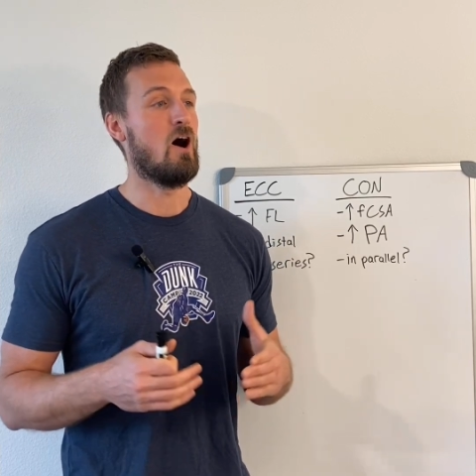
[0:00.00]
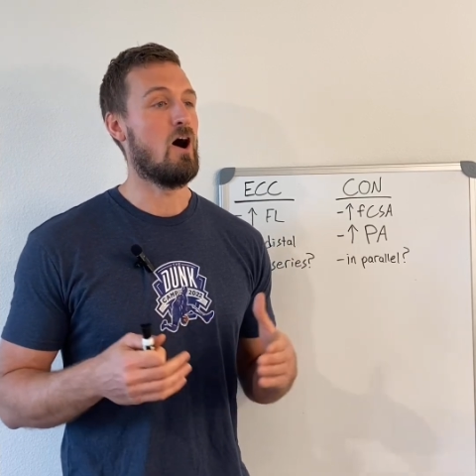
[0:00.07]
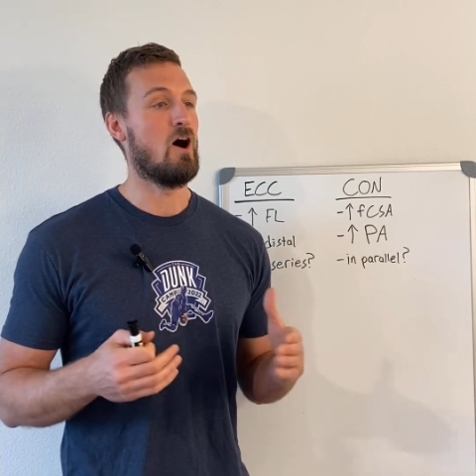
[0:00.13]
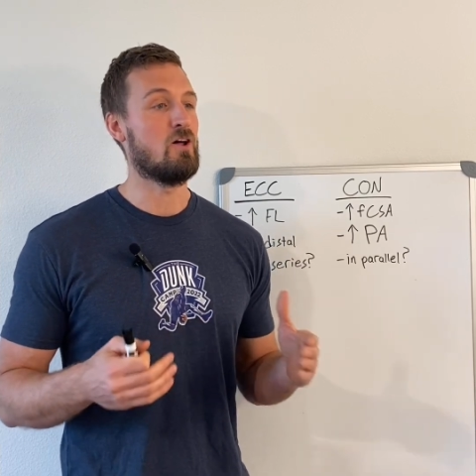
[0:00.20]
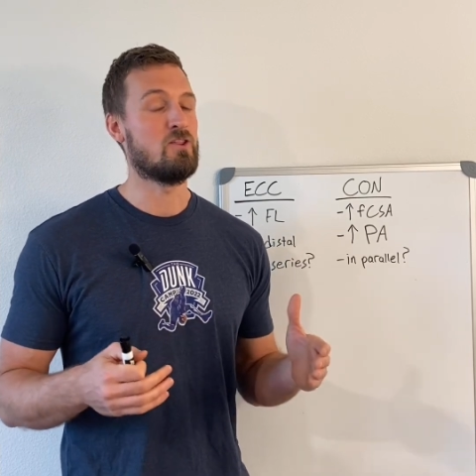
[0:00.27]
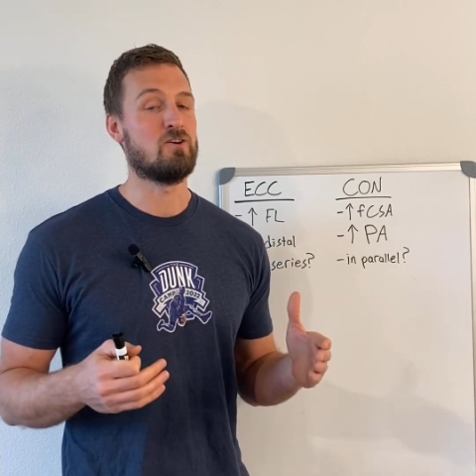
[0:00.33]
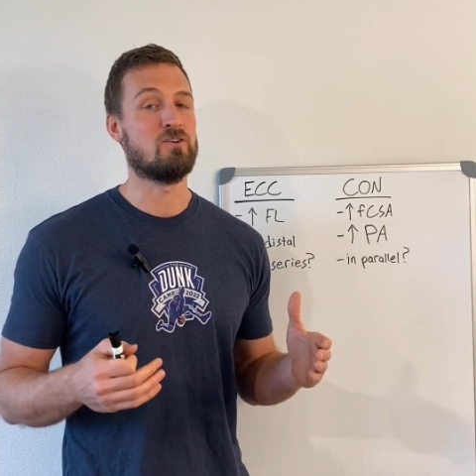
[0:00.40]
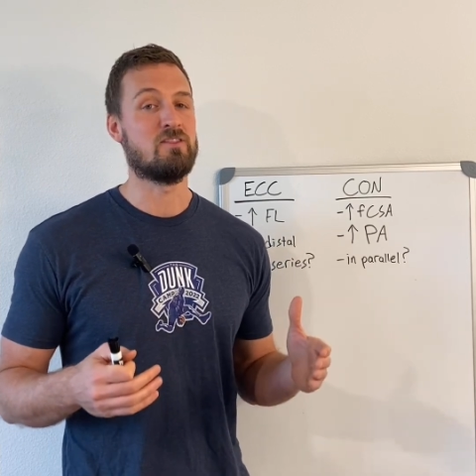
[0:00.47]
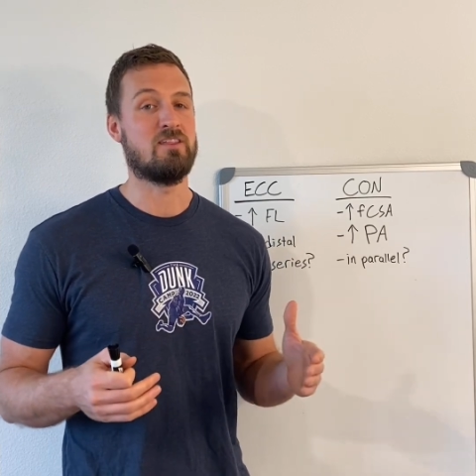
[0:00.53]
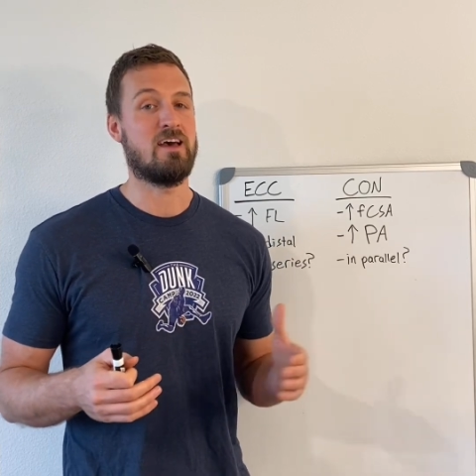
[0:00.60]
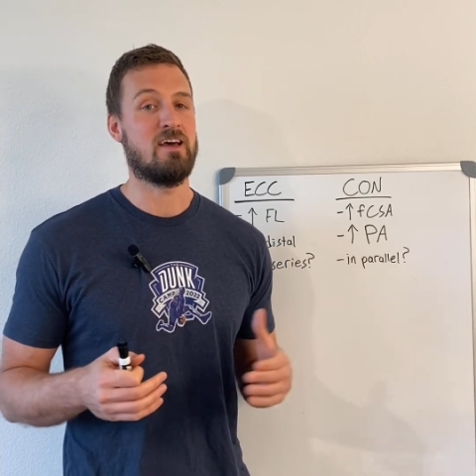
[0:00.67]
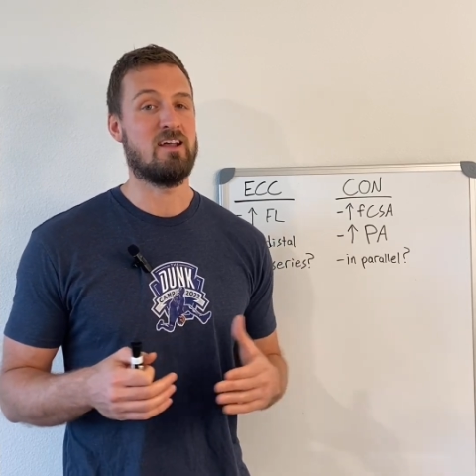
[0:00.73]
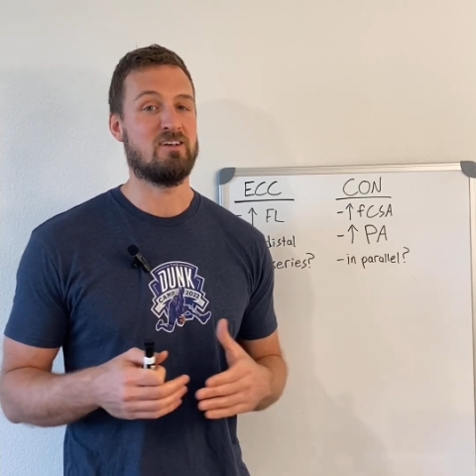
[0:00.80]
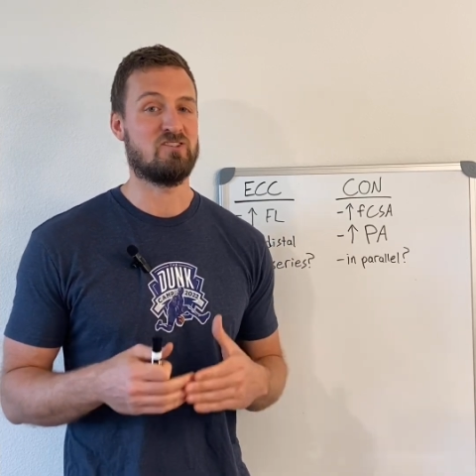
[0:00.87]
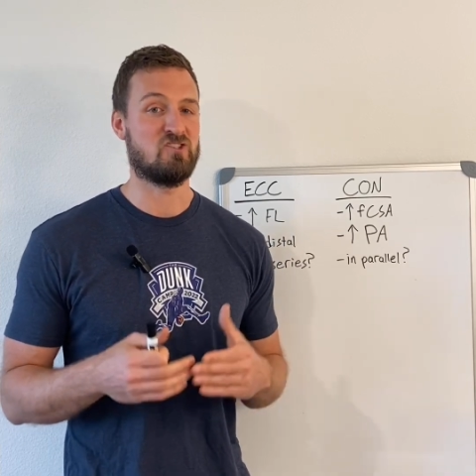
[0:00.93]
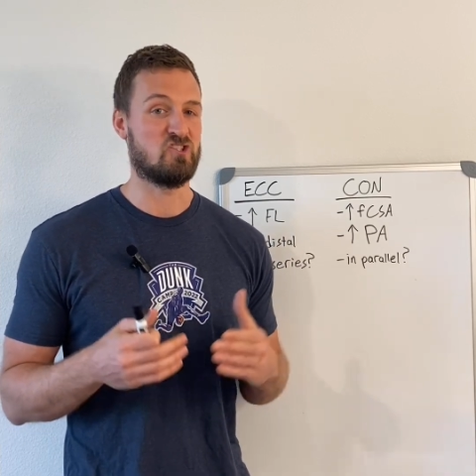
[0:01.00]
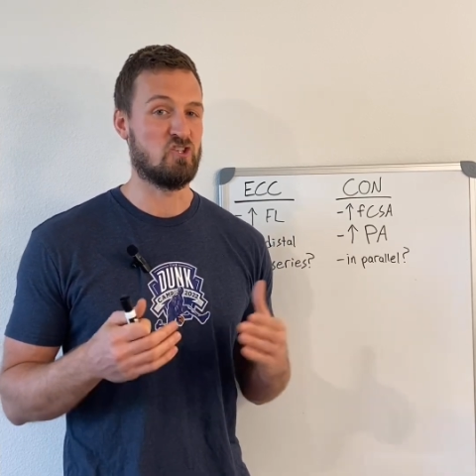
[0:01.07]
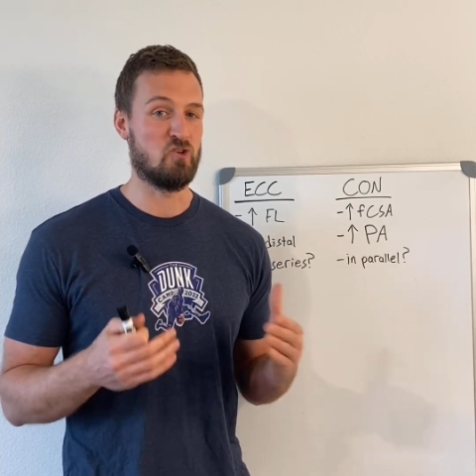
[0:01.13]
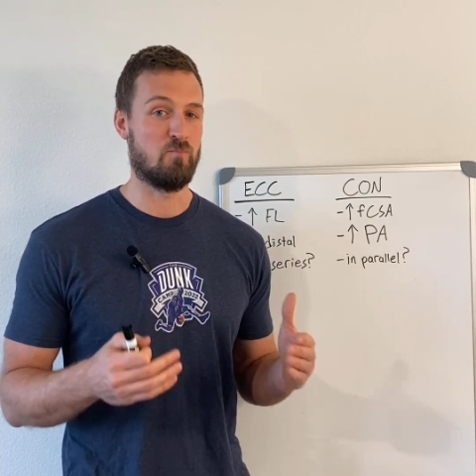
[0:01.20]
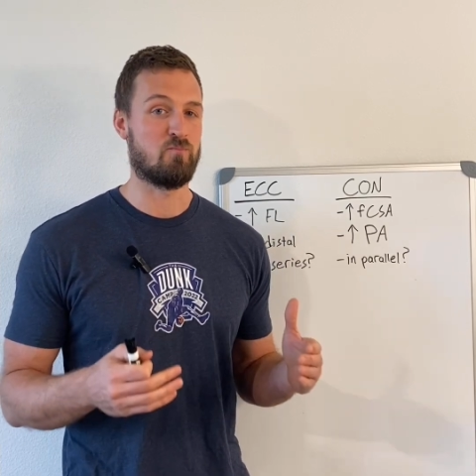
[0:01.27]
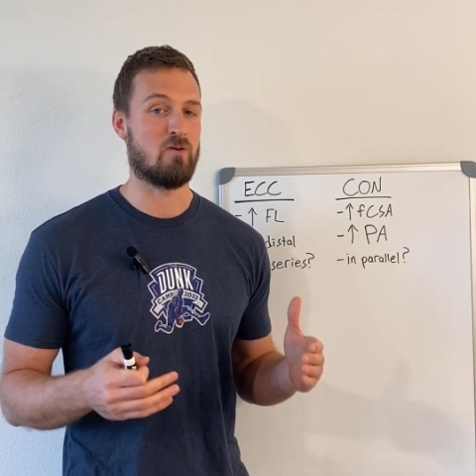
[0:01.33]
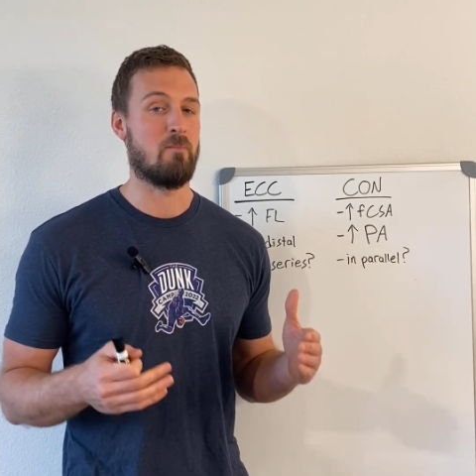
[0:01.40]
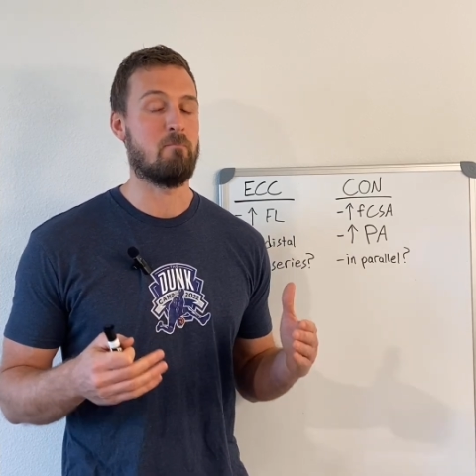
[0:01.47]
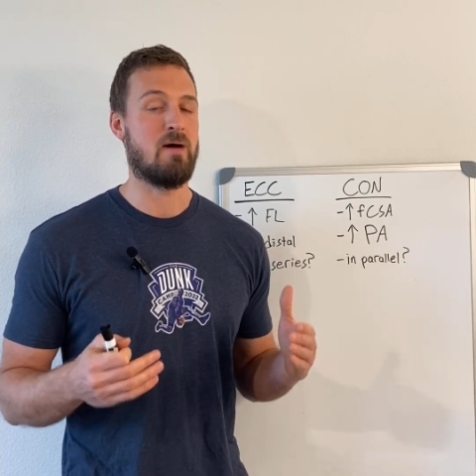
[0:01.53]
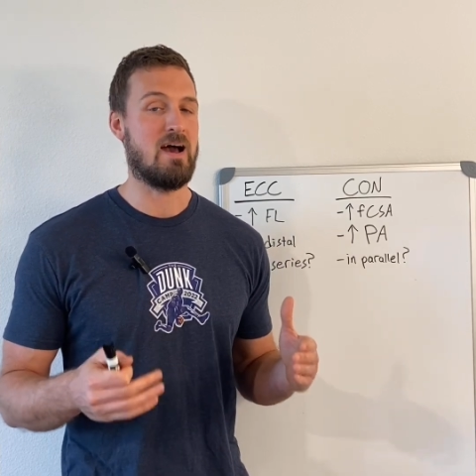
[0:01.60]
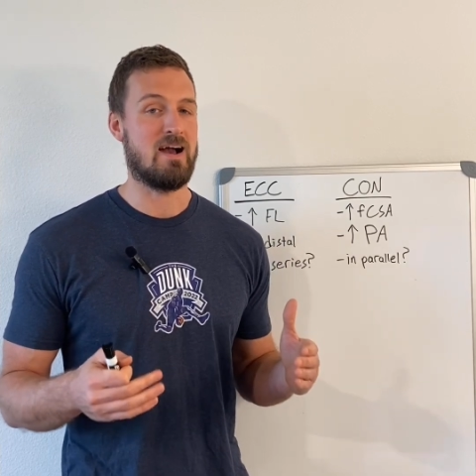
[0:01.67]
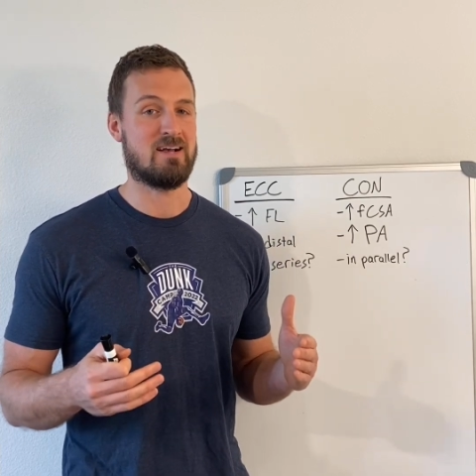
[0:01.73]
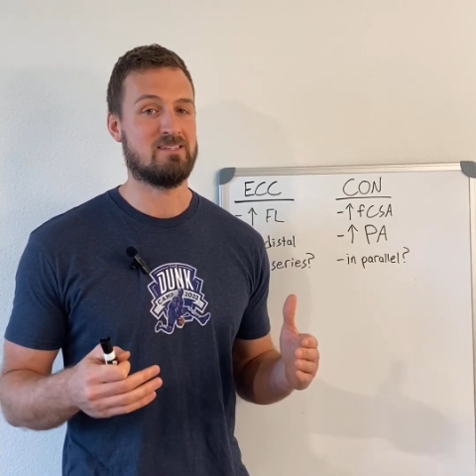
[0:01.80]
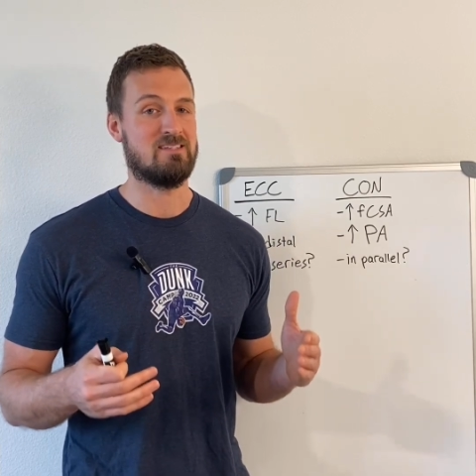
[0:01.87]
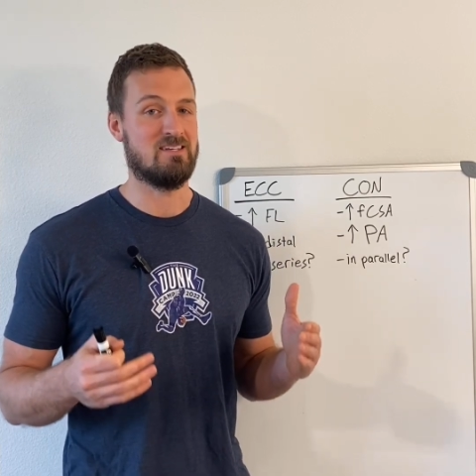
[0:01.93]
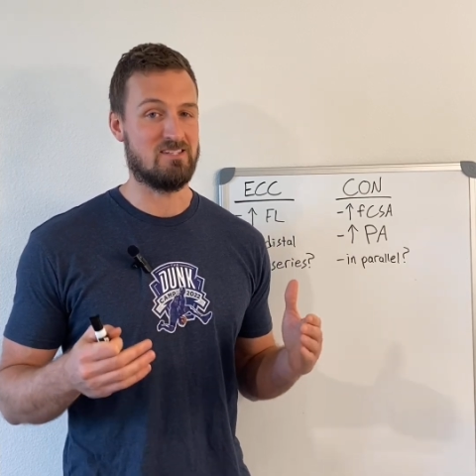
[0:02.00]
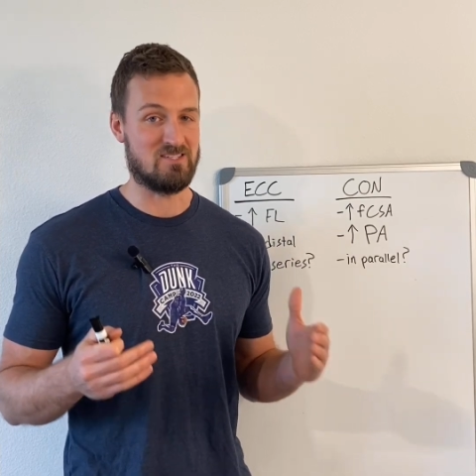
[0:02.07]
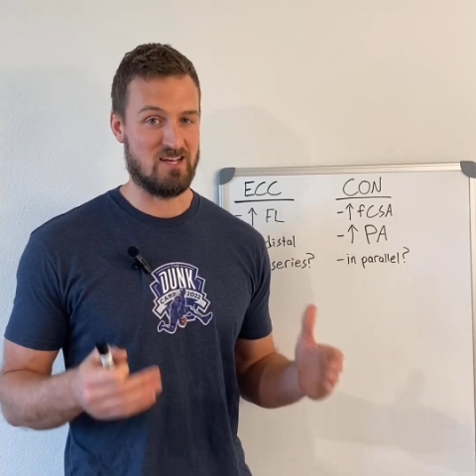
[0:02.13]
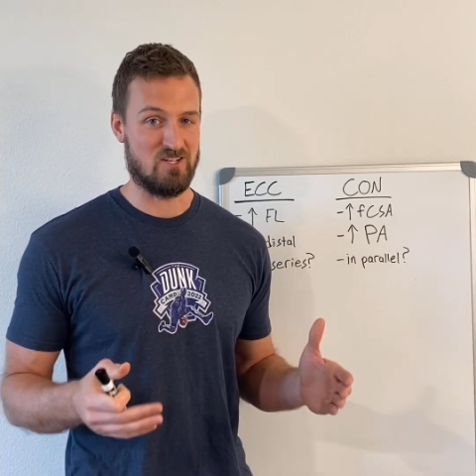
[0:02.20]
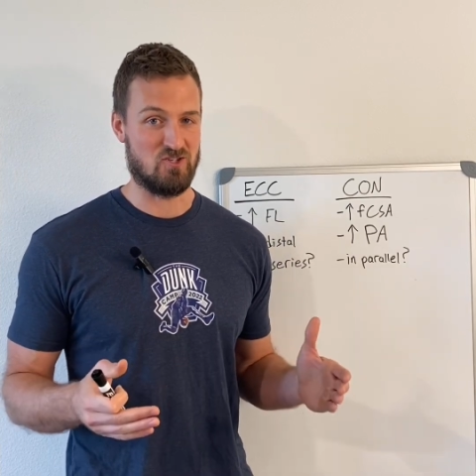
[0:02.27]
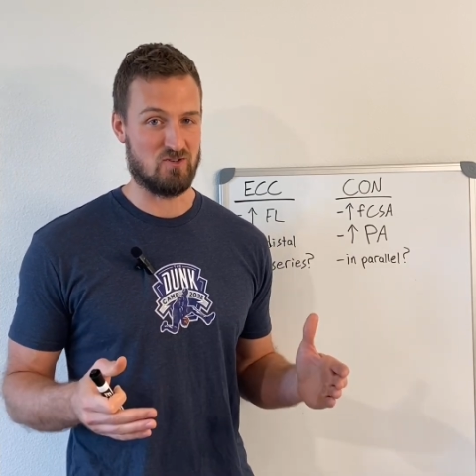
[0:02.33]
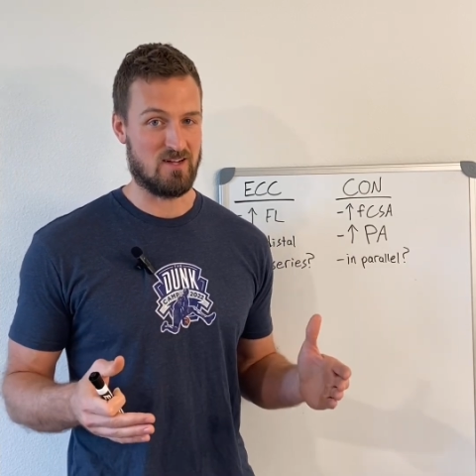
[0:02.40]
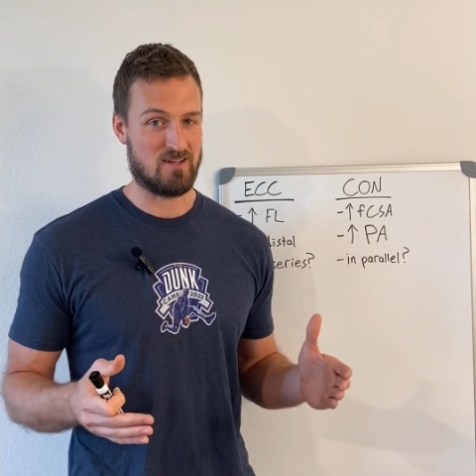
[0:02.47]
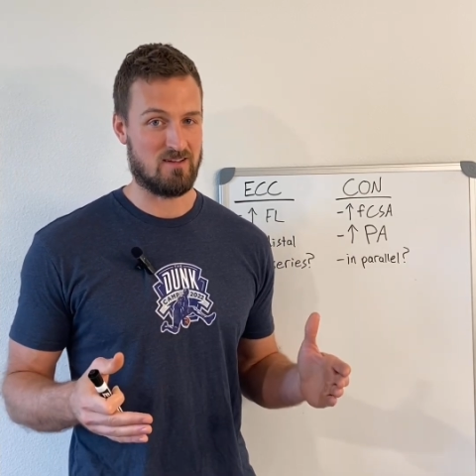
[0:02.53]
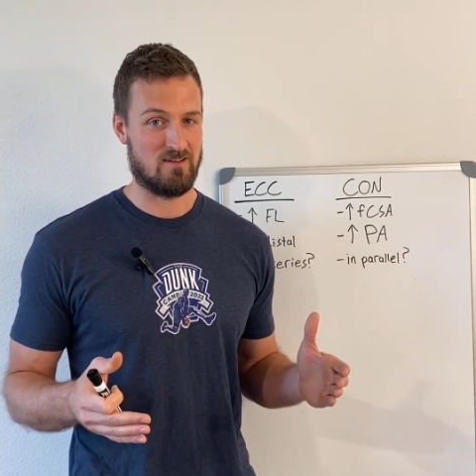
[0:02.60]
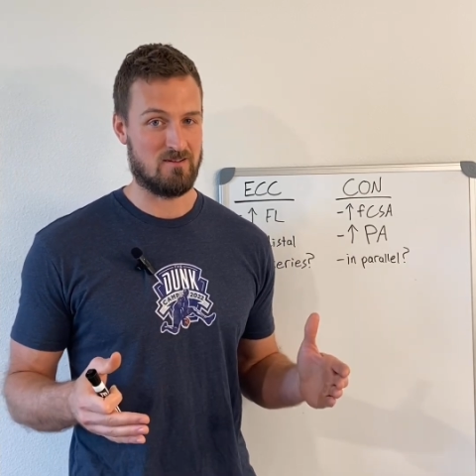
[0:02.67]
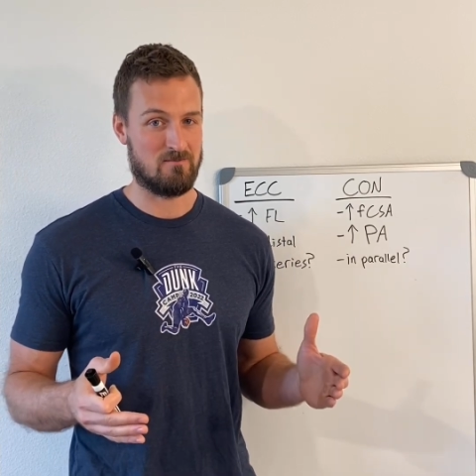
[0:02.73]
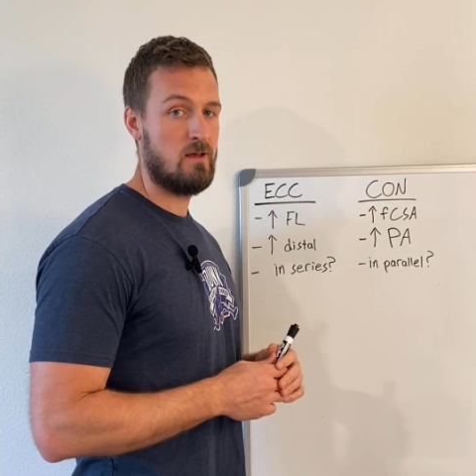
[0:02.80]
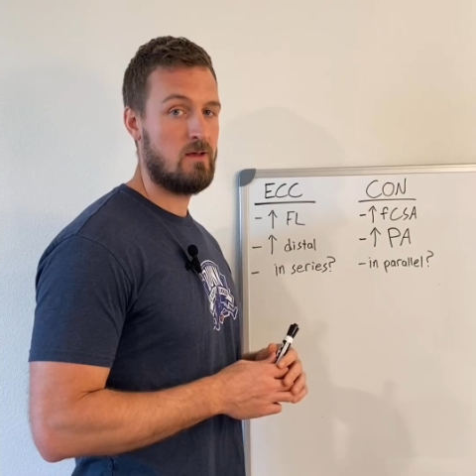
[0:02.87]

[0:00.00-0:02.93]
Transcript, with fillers: other than a supramax eccentric.